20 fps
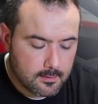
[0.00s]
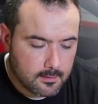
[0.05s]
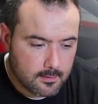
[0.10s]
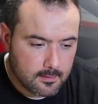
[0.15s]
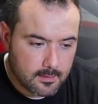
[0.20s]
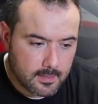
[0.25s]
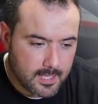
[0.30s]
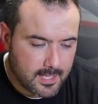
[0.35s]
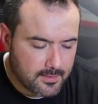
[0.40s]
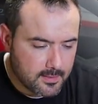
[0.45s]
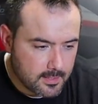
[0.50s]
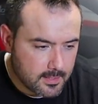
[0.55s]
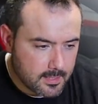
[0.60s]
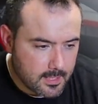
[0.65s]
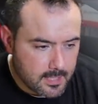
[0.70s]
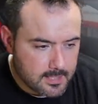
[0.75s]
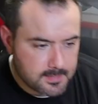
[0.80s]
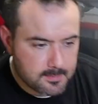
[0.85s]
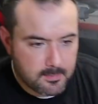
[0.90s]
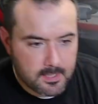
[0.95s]
I think
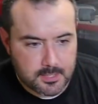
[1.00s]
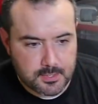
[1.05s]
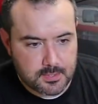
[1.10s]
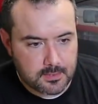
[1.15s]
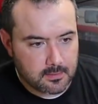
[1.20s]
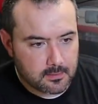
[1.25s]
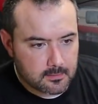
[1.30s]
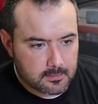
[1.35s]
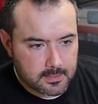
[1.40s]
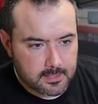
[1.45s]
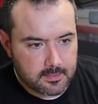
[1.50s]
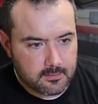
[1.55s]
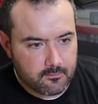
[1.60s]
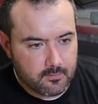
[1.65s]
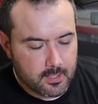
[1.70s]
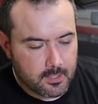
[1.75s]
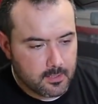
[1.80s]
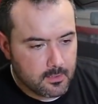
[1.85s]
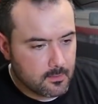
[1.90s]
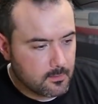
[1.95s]
I mentioned early in the
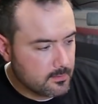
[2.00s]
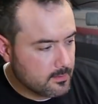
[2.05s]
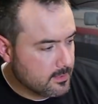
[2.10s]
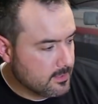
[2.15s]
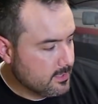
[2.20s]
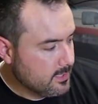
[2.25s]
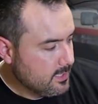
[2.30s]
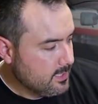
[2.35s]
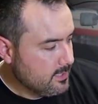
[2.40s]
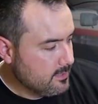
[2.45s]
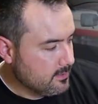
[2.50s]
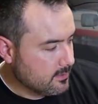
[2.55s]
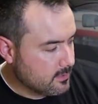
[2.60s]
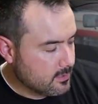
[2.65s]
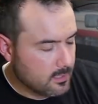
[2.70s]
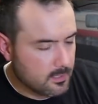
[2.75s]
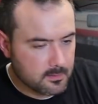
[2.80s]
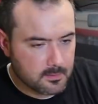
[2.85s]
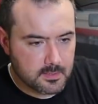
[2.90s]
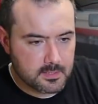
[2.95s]
video that the
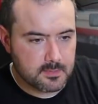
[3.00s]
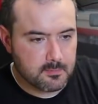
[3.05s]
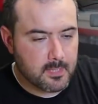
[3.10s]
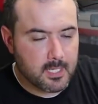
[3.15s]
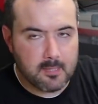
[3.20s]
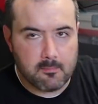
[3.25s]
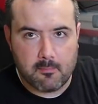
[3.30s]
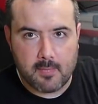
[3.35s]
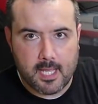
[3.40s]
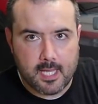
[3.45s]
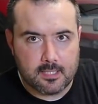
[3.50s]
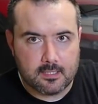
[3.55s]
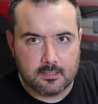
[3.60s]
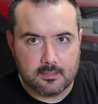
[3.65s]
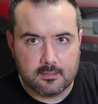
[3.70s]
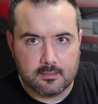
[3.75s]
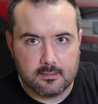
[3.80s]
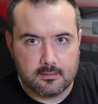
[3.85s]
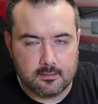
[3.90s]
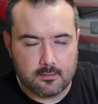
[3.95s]
colors might
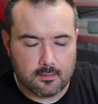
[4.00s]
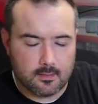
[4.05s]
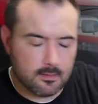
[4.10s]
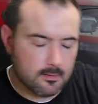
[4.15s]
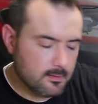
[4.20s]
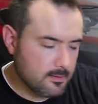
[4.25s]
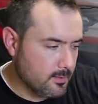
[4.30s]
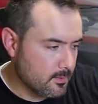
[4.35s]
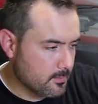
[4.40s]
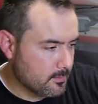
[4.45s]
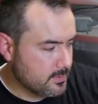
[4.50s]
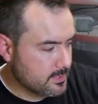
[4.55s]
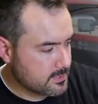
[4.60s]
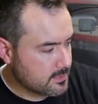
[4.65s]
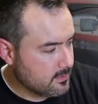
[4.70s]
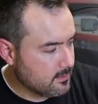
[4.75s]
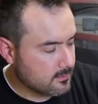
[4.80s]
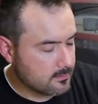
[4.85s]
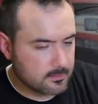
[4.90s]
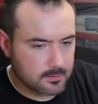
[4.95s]
matter, or this
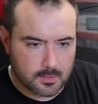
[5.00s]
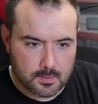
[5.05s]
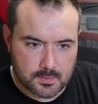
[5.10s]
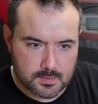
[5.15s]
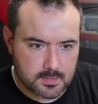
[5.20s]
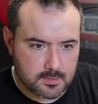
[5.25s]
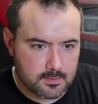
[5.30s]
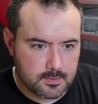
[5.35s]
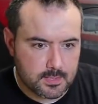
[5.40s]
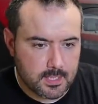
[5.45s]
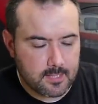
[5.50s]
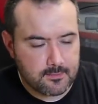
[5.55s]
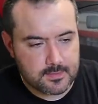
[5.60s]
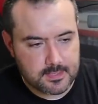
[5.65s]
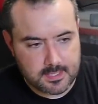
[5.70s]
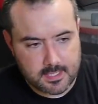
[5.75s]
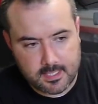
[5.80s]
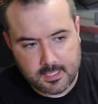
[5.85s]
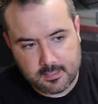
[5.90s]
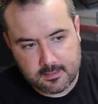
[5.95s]
color goes to the
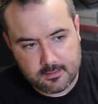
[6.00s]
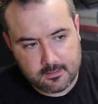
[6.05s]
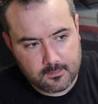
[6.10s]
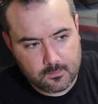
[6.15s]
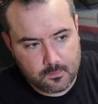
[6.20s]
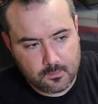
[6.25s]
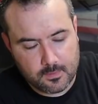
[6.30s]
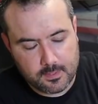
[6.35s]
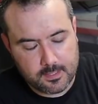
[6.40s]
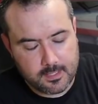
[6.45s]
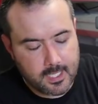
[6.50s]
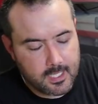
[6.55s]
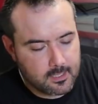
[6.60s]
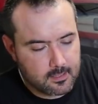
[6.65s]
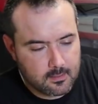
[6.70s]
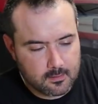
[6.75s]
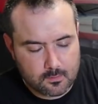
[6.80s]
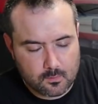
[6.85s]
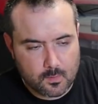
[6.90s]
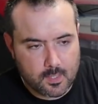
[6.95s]
driver's side and that
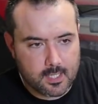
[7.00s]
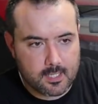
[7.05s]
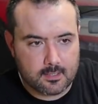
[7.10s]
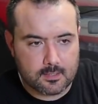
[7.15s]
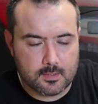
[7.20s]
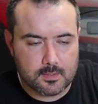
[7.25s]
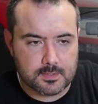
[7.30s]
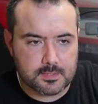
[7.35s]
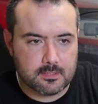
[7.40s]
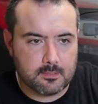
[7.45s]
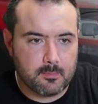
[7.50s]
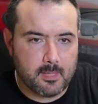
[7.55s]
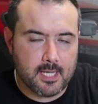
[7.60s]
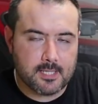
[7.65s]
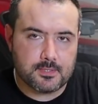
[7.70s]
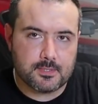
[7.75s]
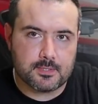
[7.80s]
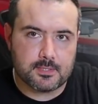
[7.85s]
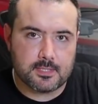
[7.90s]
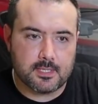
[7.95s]
color wire goes to the
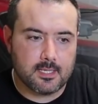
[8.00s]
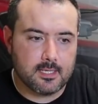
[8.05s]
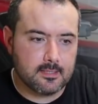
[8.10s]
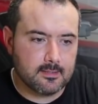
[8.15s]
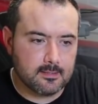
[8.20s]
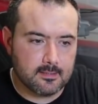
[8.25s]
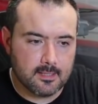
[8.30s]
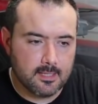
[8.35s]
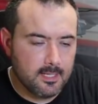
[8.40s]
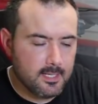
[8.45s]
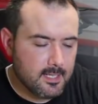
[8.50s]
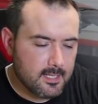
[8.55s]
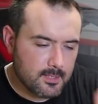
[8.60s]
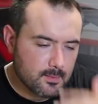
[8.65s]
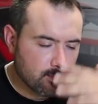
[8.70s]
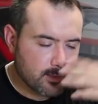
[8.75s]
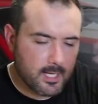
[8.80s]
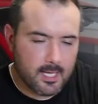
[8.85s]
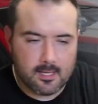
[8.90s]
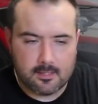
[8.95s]
passenger side, and
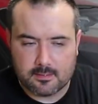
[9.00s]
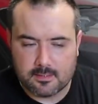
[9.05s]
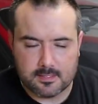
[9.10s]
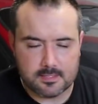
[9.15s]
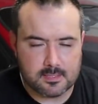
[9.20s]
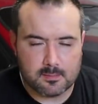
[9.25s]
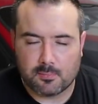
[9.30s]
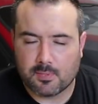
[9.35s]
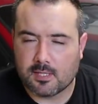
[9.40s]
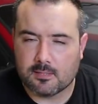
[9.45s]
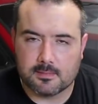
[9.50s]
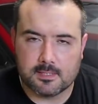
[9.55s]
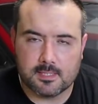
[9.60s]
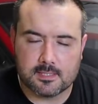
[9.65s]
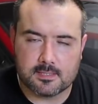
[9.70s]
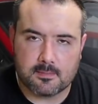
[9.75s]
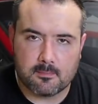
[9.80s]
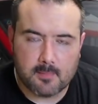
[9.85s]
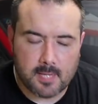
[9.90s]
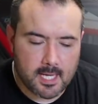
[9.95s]
the reality is it probably
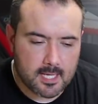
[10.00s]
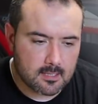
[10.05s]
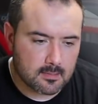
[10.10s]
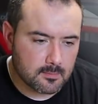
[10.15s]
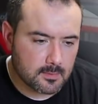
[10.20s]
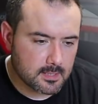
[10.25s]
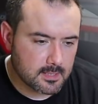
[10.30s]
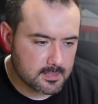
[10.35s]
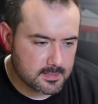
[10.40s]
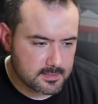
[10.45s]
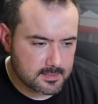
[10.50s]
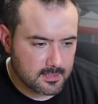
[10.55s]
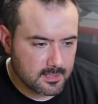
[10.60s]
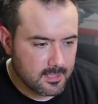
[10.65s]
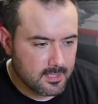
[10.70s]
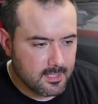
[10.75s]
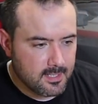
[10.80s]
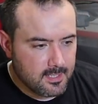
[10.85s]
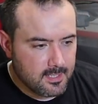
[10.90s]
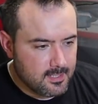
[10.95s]
doesn't matter, because
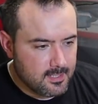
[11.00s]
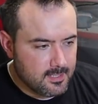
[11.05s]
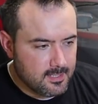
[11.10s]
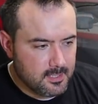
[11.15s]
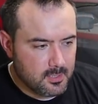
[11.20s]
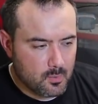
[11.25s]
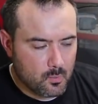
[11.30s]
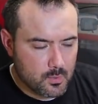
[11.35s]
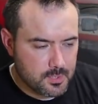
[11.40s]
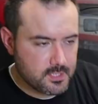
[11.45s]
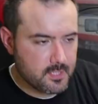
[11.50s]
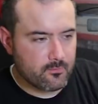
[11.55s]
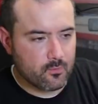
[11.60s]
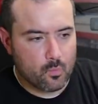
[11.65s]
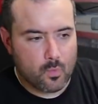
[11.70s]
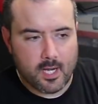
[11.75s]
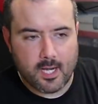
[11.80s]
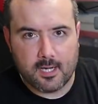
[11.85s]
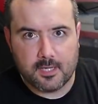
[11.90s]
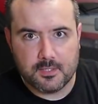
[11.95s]
whichever
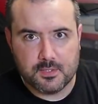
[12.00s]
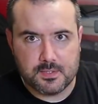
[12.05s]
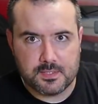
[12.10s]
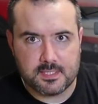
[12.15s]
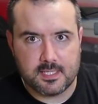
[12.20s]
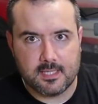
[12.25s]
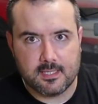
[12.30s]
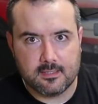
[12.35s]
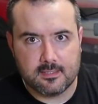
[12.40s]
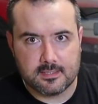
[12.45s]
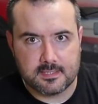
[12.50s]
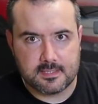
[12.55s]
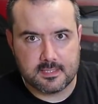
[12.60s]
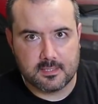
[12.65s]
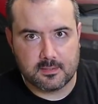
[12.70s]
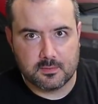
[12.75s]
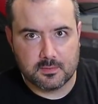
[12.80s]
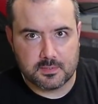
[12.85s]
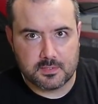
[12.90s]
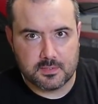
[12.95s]
wire you send the
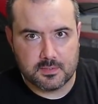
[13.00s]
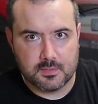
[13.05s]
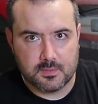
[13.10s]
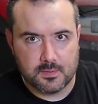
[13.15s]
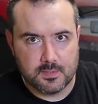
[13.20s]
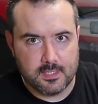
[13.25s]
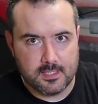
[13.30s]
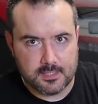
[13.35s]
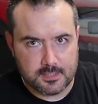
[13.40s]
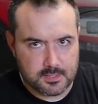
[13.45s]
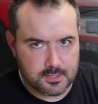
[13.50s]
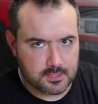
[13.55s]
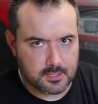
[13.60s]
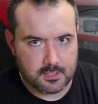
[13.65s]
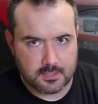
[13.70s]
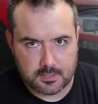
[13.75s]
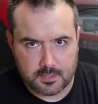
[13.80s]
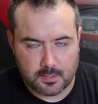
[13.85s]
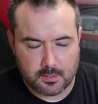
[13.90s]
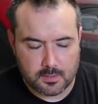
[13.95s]
signal to, it's just
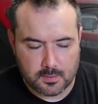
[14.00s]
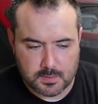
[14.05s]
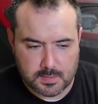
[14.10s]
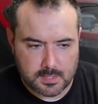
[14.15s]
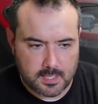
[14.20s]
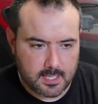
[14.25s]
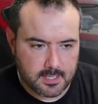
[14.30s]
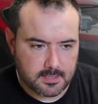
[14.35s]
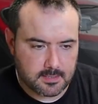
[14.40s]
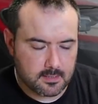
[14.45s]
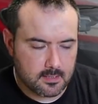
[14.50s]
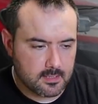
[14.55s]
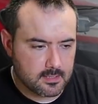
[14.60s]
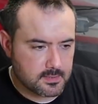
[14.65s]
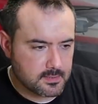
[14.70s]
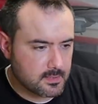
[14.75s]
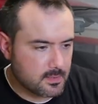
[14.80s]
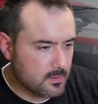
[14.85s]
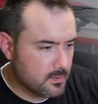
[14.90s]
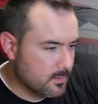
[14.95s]
going to turn those lights on.
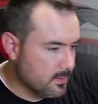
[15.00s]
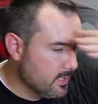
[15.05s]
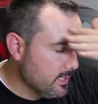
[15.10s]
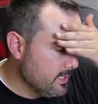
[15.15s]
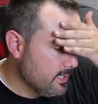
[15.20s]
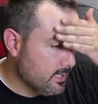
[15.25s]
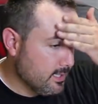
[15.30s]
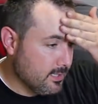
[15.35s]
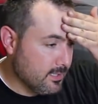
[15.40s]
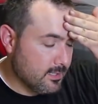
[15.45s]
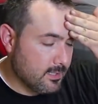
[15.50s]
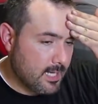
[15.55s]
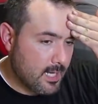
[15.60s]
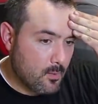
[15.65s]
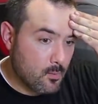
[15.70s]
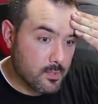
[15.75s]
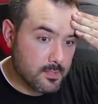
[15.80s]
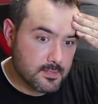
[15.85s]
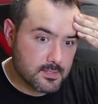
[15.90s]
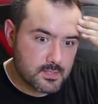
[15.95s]
So I
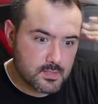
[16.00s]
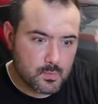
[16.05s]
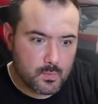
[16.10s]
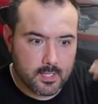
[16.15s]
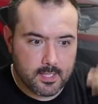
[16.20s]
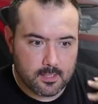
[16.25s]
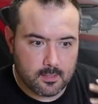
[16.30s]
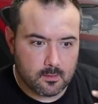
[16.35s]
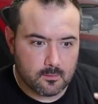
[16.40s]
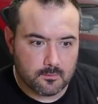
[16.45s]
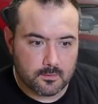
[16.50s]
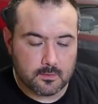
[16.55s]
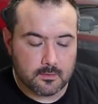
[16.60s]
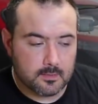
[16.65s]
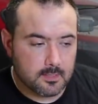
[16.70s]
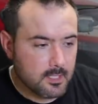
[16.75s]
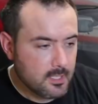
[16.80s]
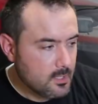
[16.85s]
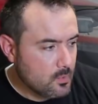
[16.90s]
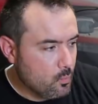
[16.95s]
wouldn't sweat
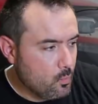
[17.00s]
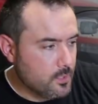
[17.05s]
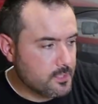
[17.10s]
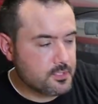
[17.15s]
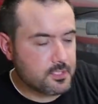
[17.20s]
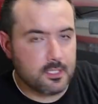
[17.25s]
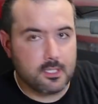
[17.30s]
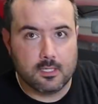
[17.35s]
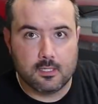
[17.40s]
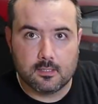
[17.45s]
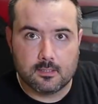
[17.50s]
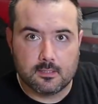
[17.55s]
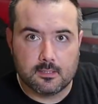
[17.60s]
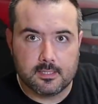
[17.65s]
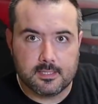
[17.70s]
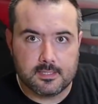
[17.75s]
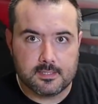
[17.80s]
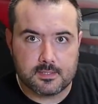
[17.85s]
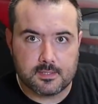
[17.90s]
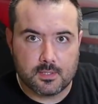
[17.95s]
over which color
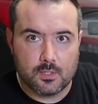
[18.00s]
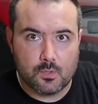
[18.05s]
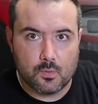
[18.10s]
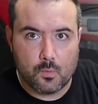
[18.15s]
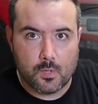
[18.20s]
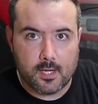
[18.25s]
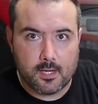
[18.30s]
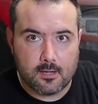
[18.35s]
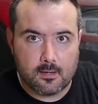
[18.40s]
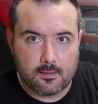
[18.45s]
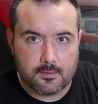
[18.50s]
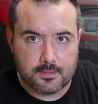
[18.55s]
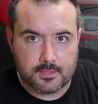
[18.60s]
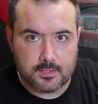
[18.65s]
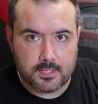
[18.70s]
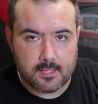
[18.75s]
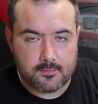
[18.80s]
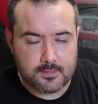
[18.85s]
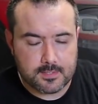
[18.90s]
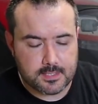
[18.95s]
needs to go where on the
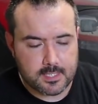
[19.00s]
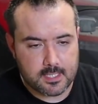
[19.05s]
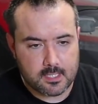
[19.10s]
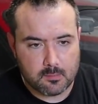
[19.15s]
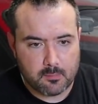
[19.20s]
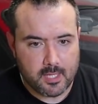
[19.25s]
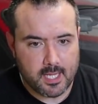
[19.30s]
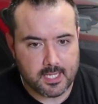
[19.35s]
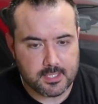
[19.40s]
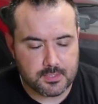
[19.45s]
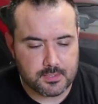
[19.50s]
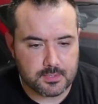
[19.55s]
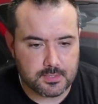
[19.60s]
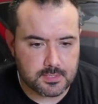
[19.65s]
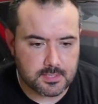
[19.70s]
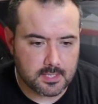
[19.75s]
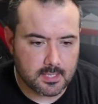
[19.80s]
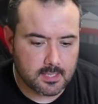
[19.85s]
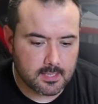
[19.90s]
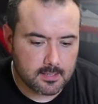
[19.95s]
driver's side or passenger
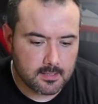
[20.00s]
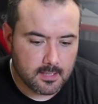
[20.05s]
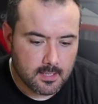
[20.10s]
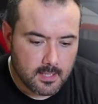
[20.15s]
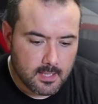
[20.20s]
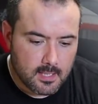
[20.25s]
side.